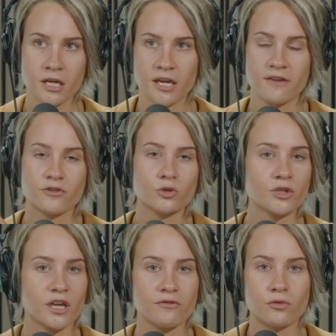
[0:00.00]
If you're
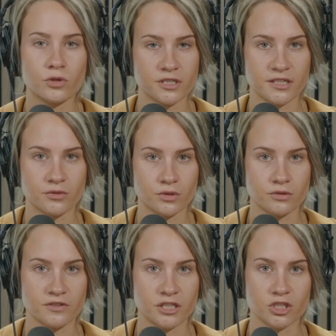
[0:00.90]
looking for skin
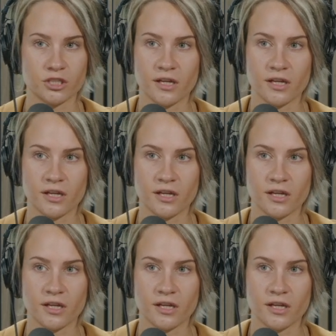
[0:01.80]
rejuvenation,